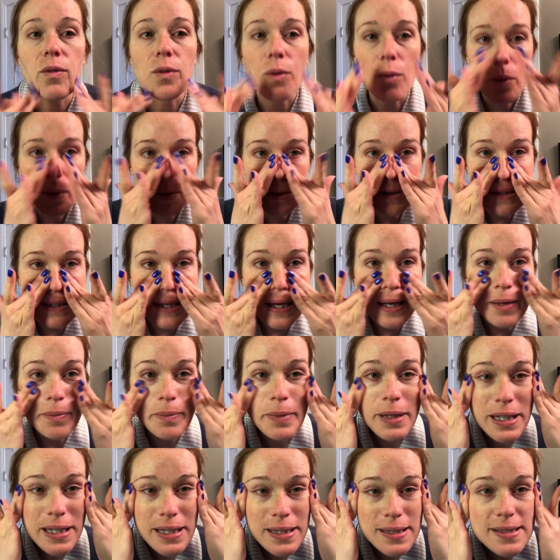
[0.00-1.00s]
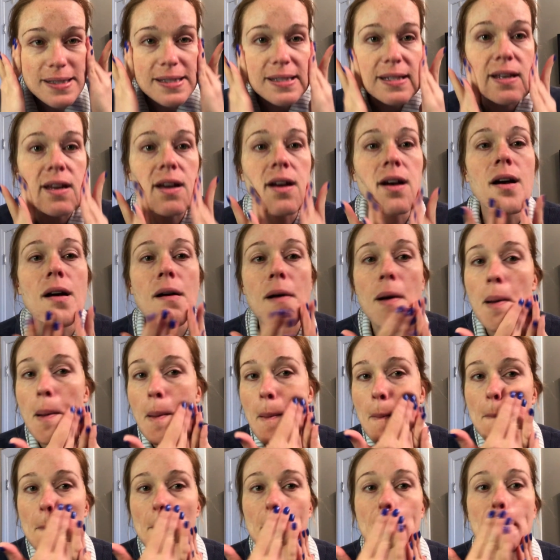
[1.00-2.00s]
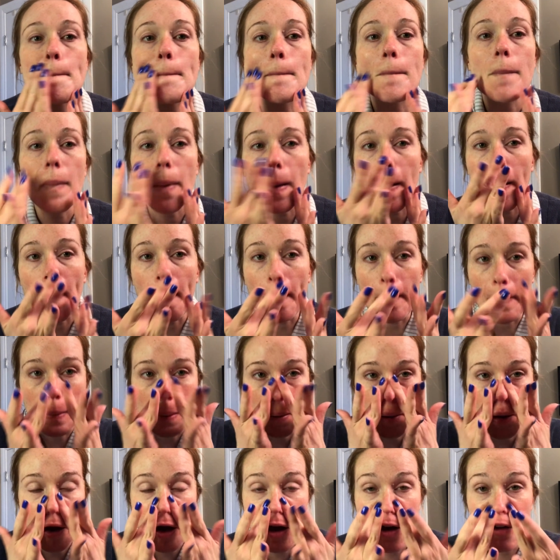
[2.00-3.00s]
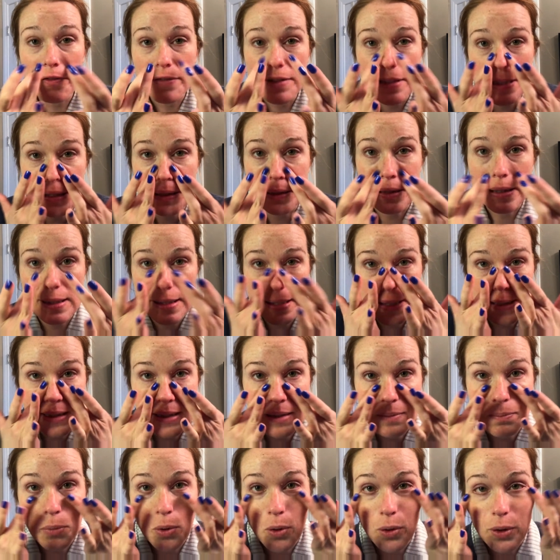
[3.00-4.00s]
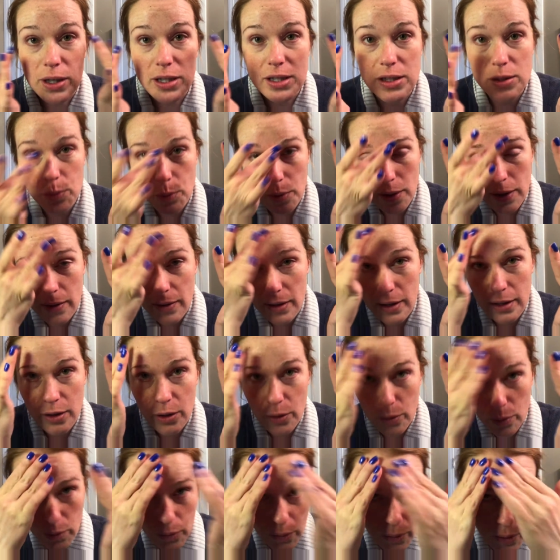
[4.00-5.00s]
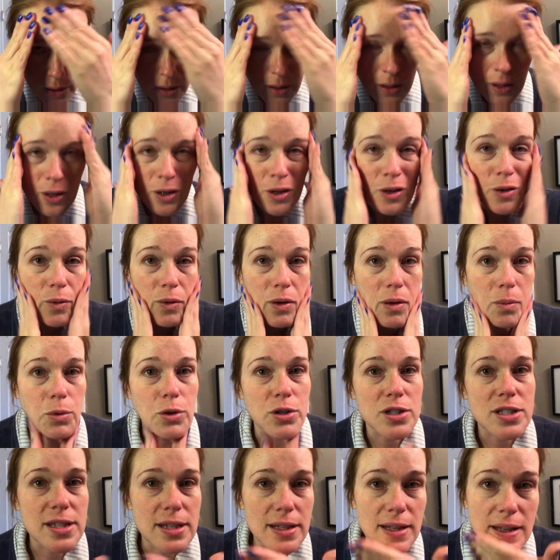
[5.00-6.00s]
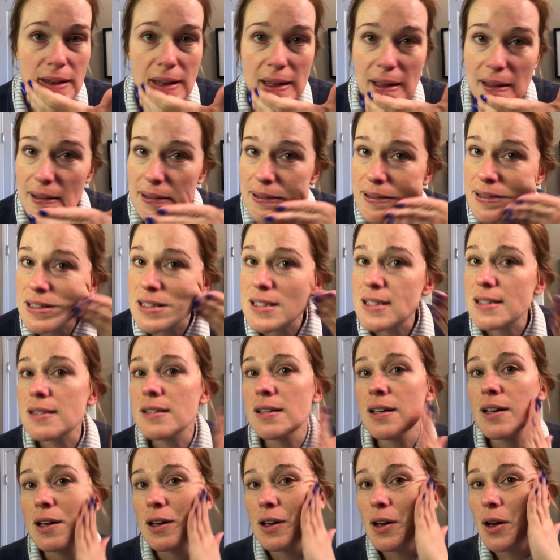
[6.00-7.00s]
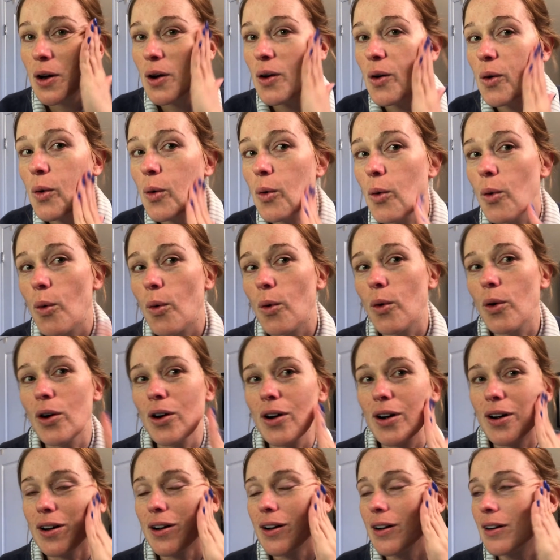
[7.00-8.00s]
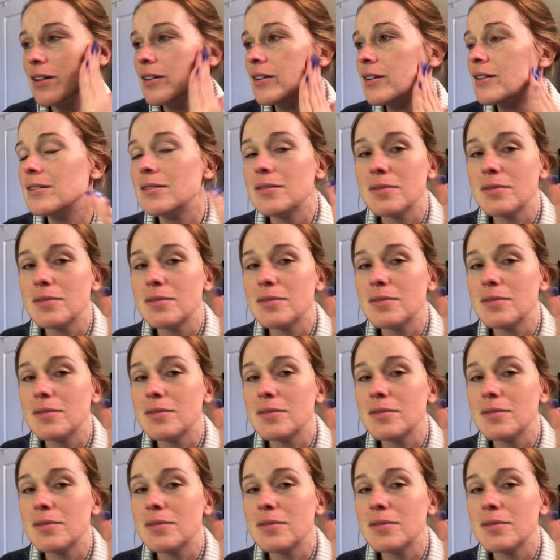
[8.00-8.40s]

for 10 minutes. And often this is the point where I go read a book to the kids, or